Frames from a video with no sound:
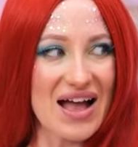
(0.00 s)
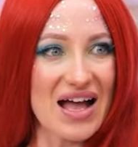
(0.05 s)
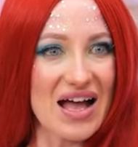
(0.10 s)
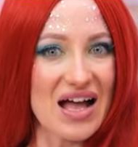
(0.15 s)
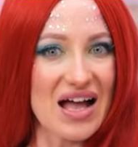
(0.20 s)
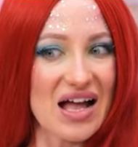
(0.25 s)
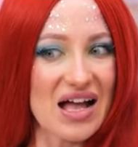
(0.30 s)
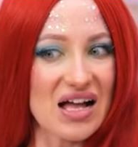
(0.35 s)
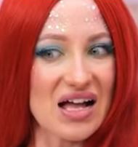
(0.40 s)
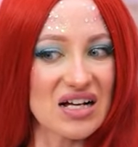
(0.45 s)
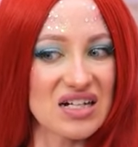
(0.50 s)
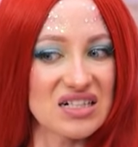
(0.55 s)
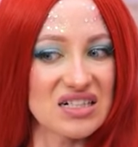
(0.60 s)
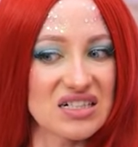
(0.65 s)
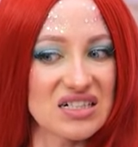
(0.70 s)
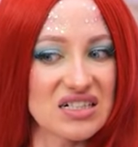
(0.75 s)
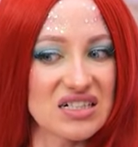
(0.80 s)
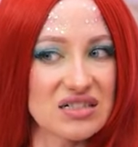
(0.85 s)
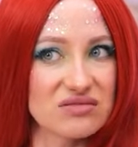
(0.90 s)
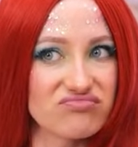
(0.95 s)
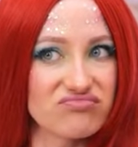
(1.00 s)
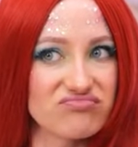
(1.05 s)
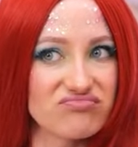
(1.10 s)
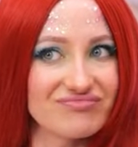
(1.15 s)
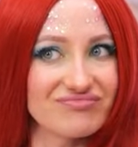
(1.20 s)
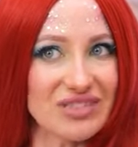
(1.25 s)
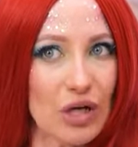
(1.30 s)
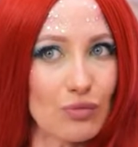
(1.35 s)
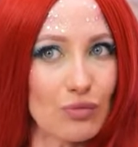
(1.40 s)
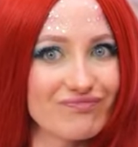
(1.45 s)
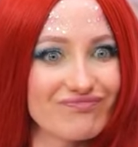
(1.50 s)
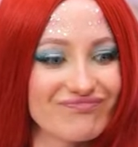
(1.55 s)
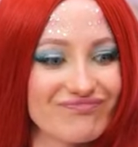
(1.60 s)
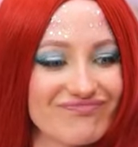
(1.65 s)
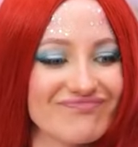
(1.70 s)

Ah. Or maybe